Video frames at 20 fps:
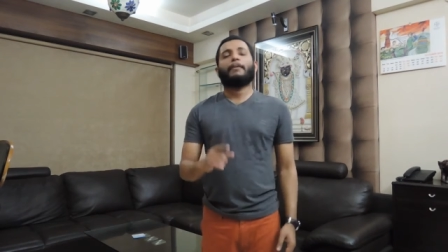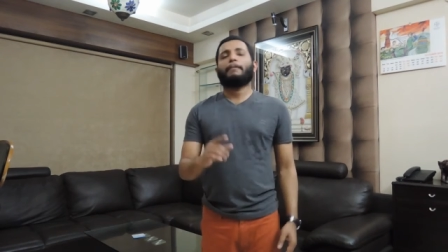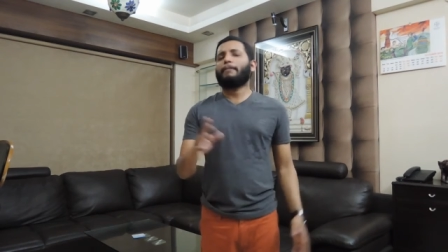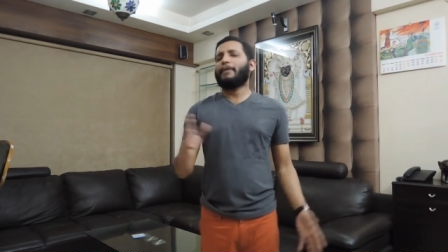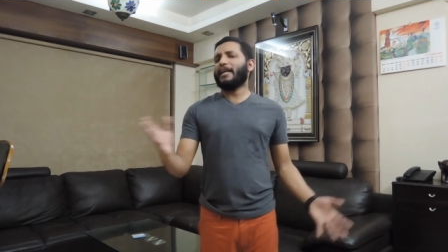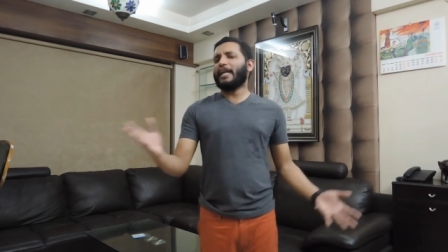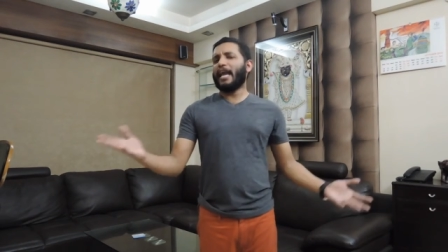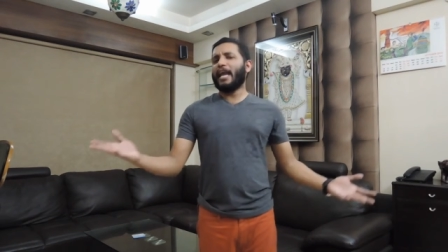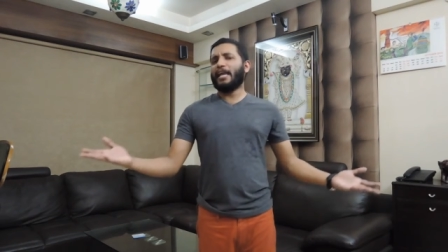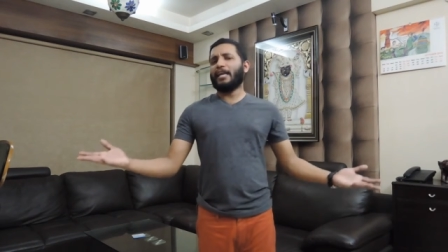
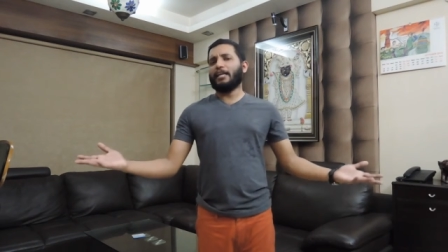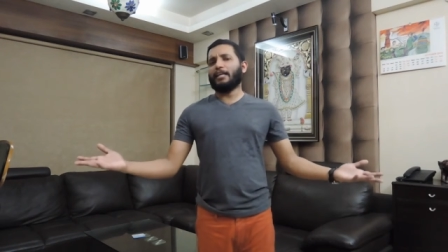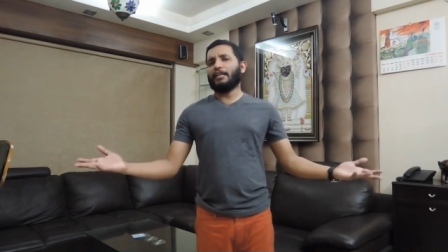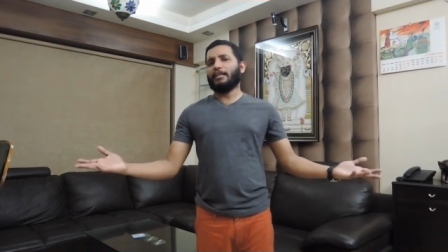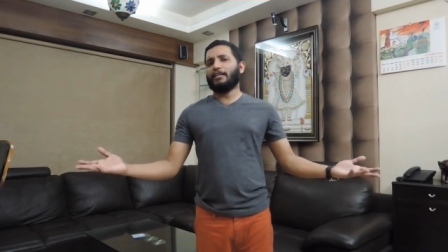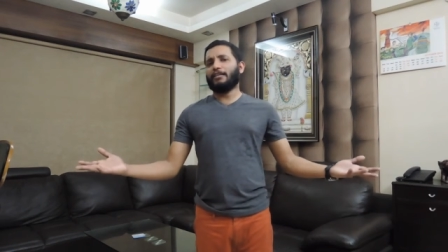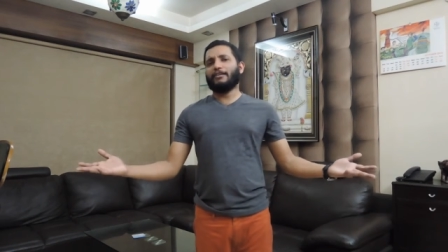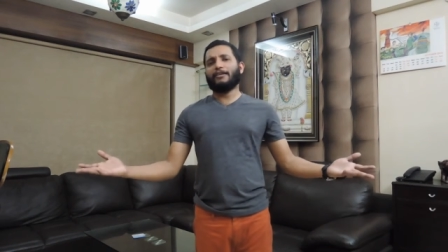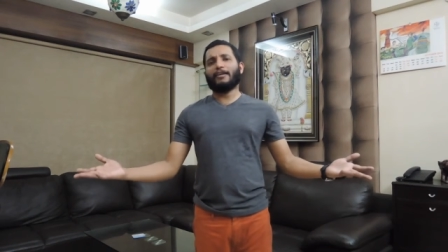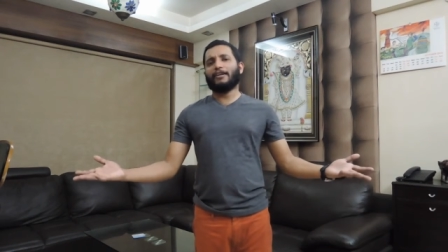But hey,
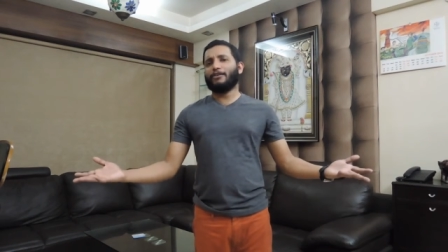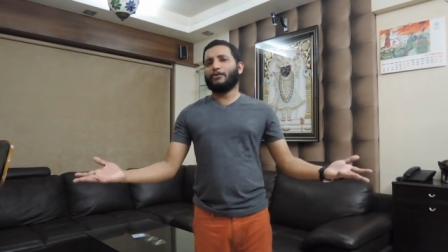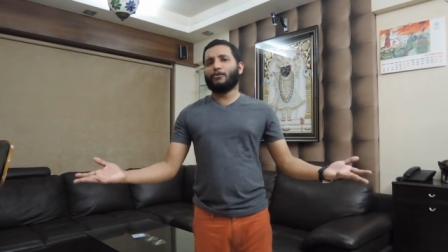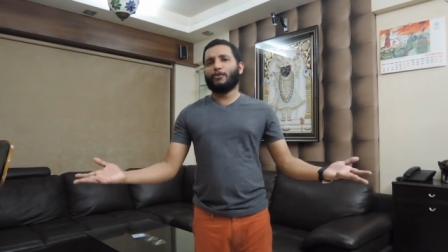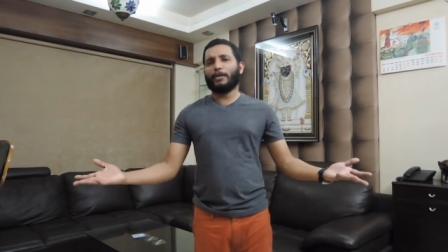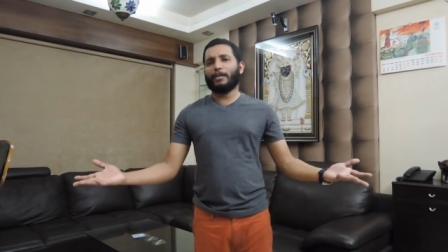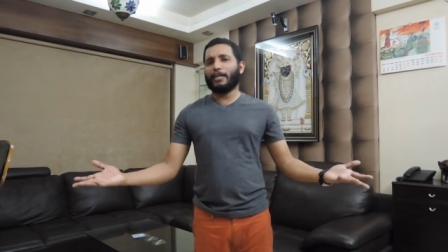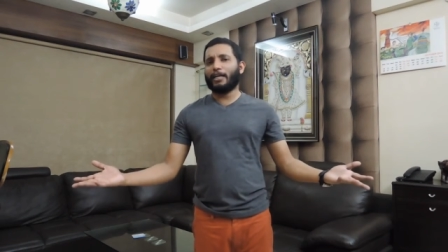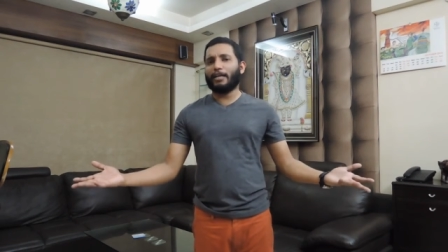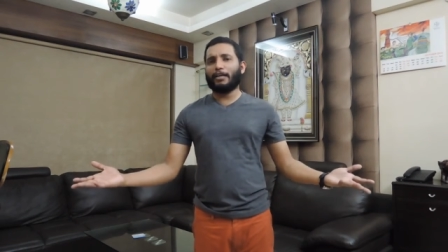you gotta do
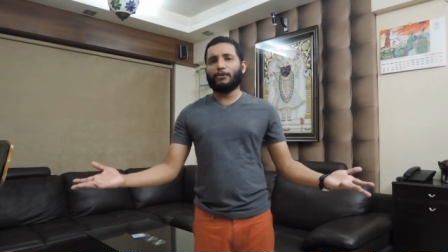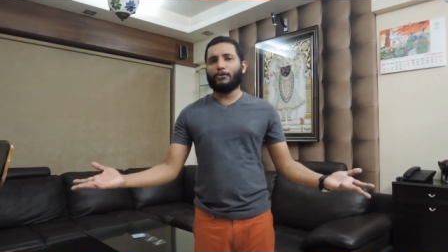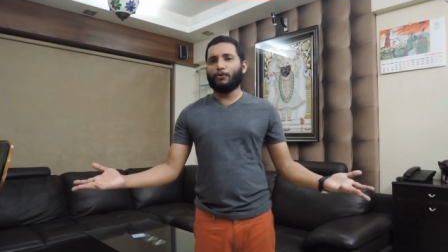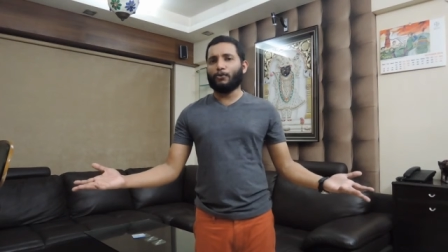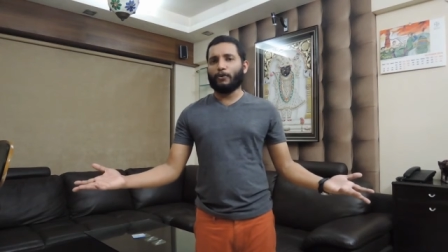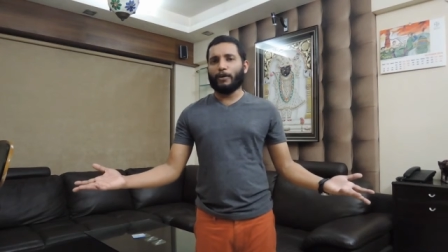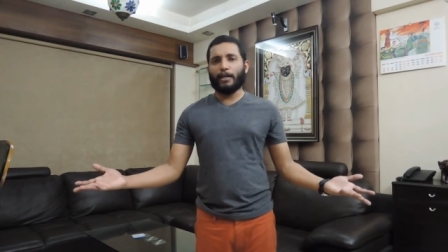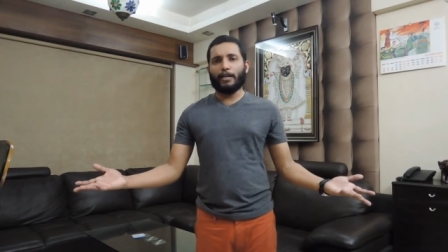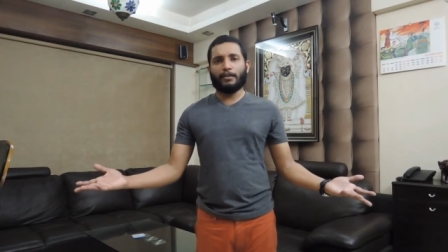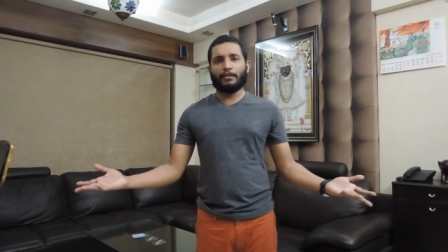what you gotta do,
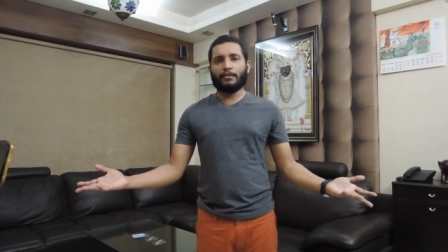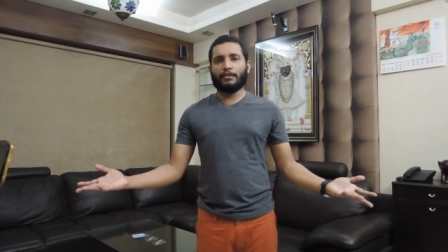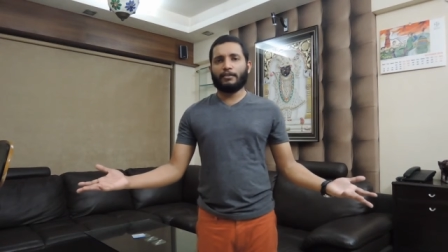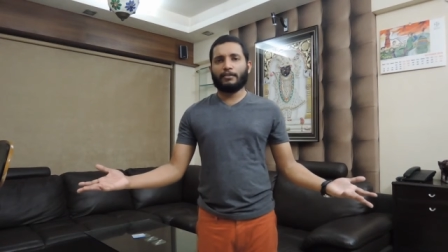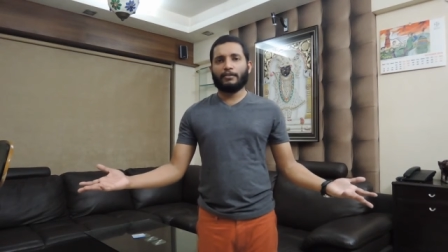right?